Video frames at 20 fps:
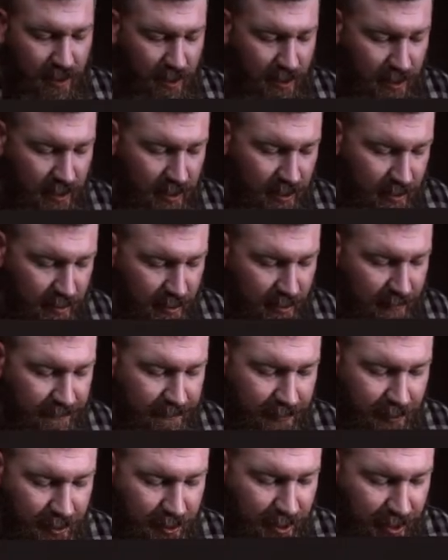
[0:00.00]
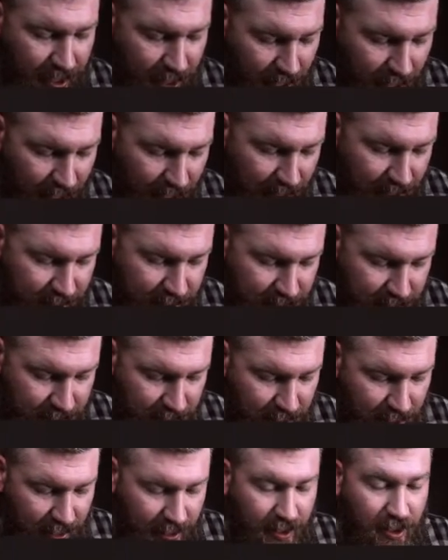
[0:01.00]
If you're not,
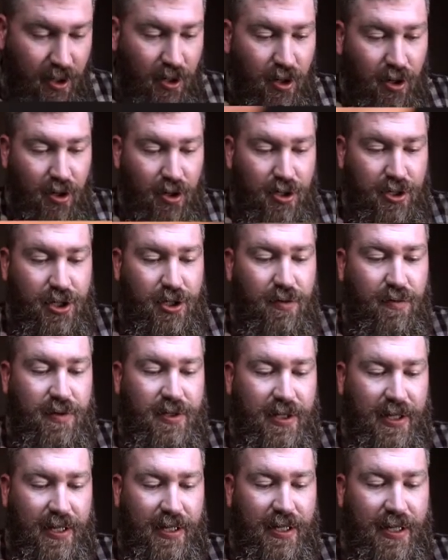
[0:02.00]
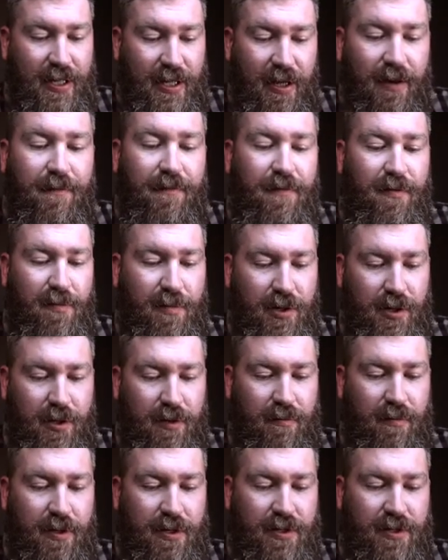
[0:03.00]
I urge you to get
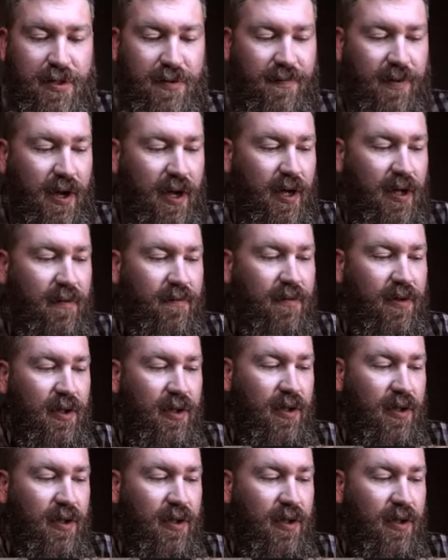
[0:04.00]
familiar with Survive.